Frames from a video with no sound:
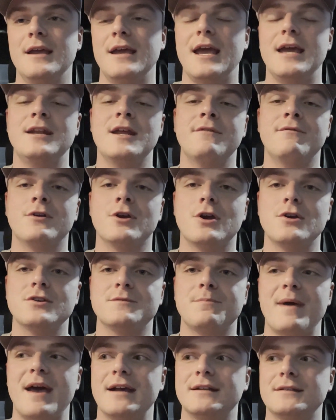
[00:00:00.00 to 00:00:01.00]
never goes
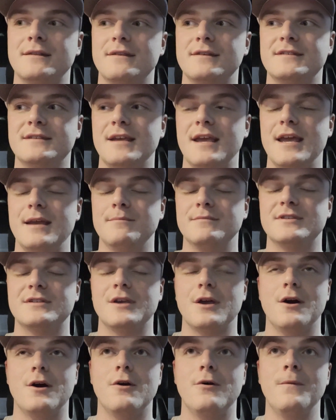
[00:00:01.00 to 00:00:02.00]
back to the same.
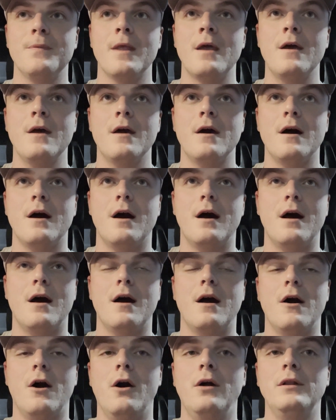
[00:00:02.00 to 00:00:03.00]
So
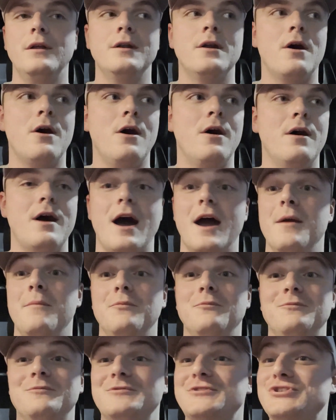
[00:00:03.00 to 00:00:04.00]
all in all,
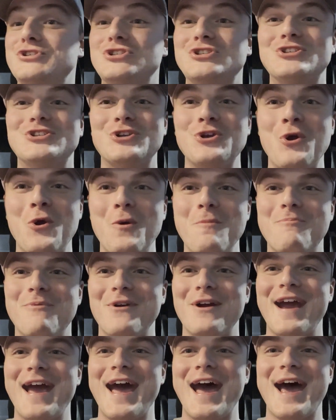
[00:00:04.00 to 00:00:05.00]
I'm
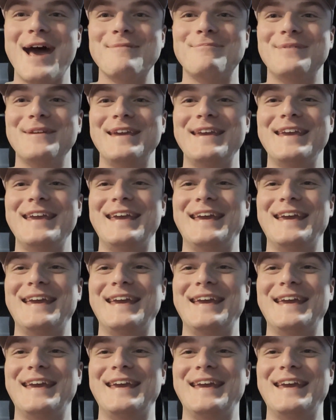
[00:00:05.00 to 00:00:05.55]
super happy.